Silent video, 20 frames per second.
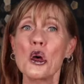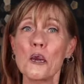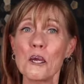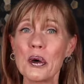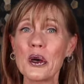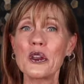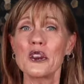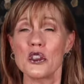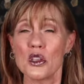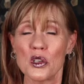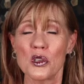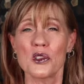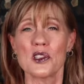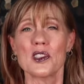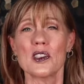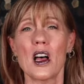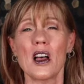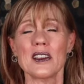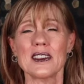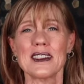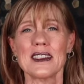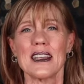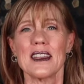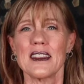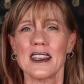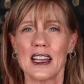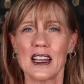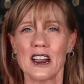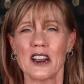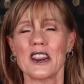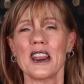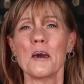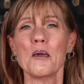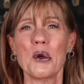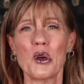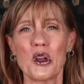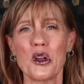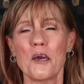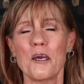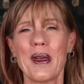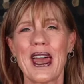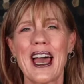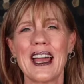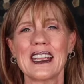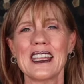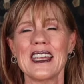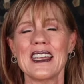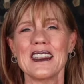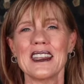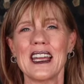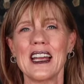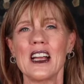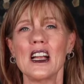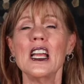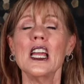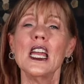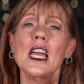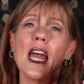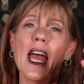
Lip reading: put new salts in there, and then put it back in there.